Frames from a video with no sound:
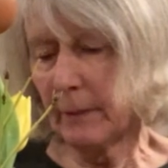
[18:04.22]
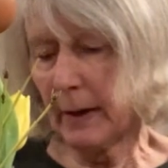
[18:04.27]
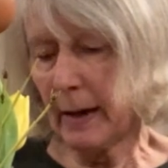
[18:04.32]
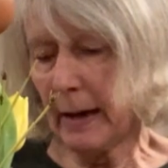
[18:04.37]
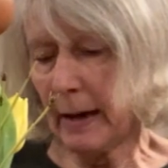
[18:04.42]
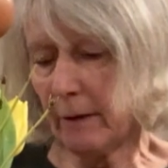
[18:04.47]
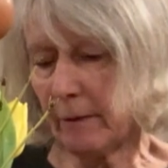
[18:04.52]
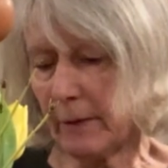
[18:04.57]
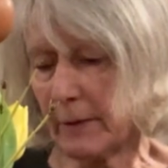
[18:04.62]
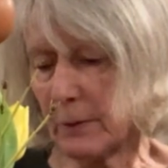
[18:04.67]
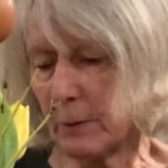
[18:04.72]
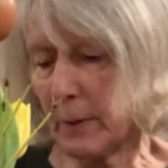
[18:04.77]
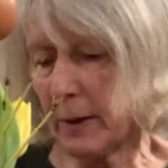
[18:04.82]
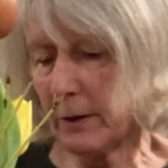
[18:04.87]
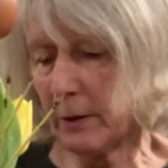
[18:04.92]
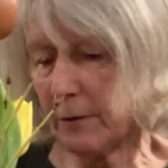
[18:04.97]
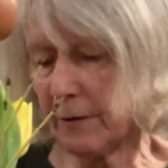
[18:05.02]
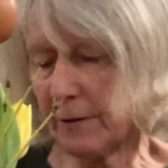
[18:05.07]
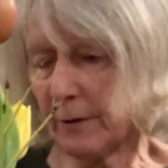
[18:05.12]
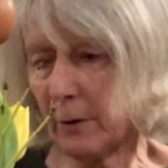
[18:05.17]
areas where
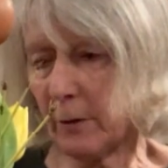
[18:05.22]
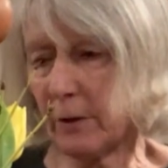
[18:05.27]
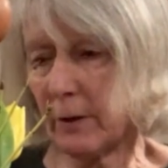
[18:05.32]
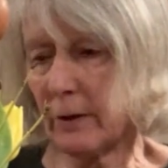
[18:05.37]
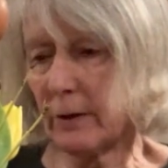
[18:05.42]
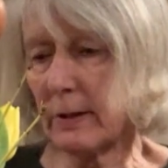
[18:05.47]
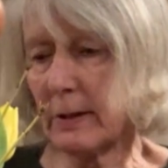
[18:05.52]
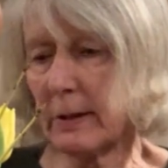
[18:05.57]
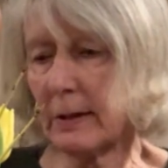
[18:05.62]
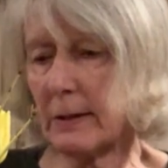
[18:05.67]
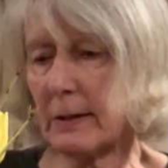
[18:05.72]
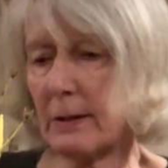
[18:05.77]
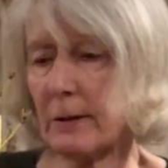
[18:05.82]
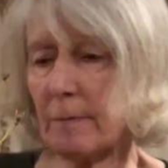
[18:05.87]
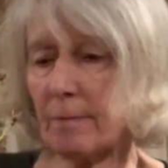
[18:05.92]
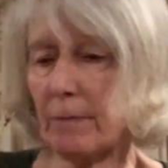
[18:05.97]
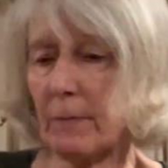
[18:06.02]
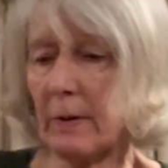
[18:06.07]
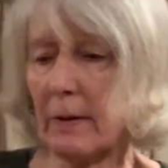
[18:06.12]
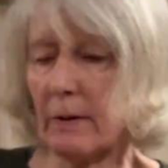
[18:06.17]
you feel that
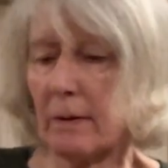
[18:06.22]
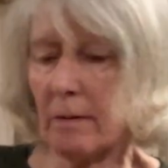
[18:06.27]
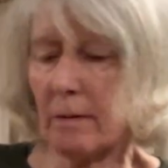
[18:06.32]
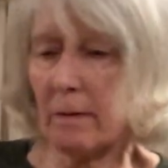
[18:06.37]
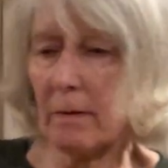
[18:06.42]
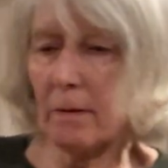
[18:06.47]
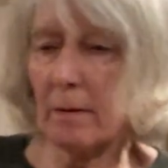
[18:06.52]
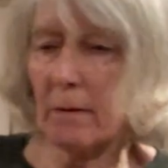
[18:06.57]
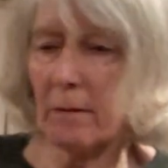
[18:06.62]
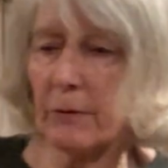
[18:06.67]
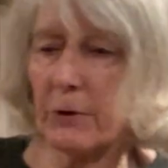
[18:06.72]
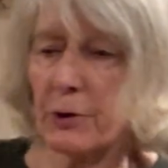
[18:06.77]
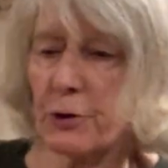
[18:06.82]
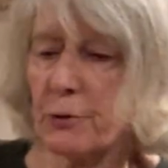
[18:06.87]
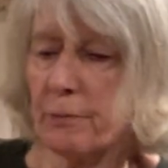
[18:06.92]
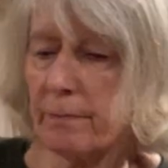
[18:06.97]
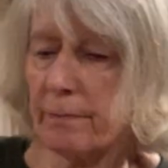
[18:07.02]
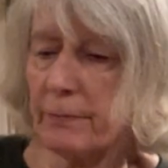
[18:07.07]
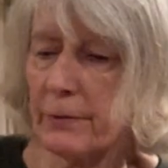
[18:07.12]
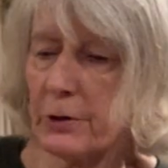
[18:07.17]
it's
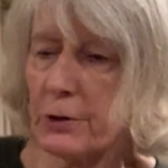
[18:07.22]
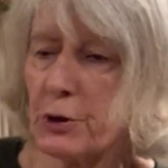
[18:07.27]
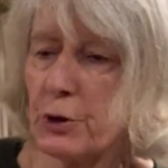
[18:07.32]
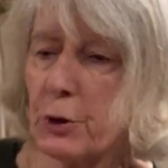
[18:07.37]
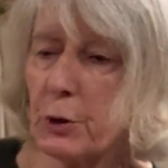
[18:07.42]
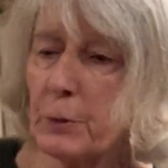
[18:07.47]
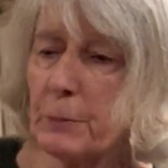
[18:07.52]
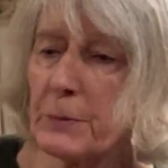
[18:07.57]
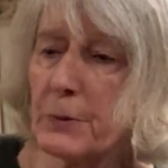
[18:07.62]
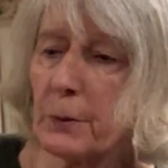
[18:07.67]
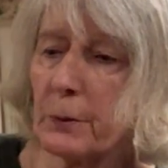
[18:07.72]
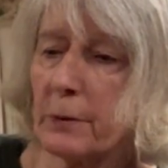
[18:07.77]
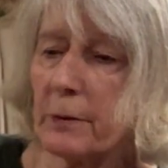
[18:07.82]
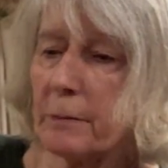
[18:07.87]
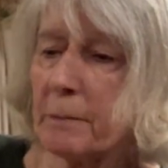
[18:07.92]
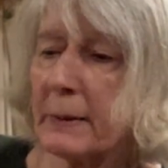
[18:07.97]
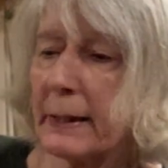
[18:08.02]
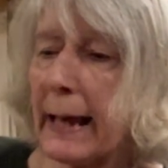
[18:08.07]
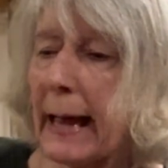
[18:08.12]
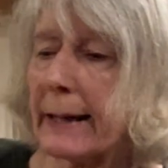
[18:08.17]
the tubes or
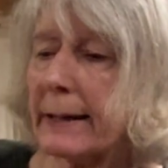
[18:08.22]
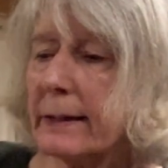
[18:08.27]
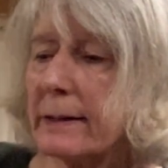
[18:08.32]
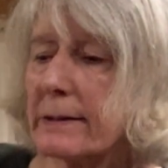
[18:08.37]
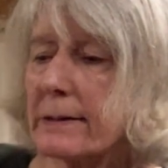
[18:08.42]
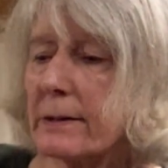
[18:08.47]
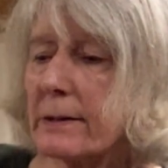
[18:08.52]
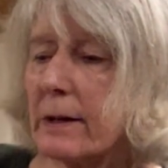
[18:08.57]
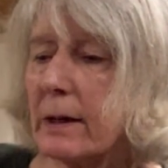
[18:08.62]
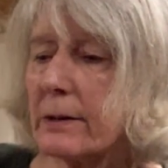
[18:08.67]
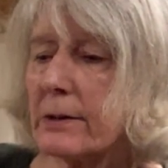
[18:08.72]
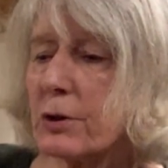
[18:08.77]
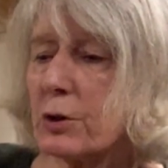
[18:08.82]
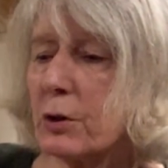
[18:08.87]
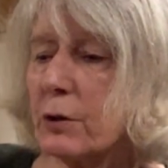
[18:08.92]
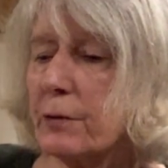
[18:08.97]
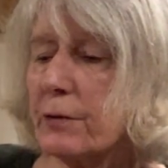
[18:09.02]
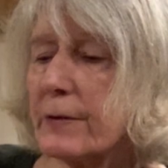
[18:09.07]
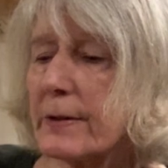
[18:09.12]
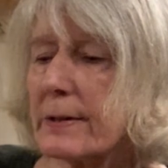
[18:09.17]
the mechanics are
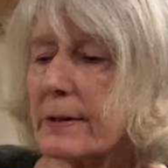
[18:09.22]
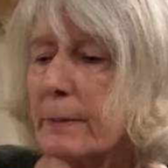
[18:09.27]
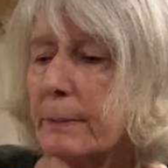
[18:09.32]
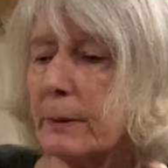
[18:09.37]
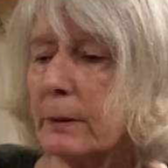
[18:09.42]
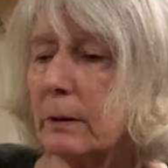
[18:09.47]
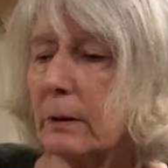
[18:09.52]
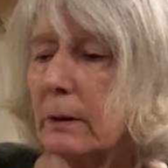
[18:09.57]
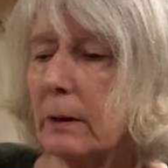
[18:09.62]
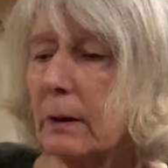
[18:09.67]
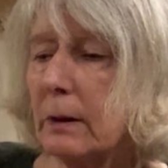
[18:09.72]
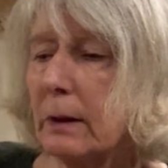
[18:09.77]
too visible,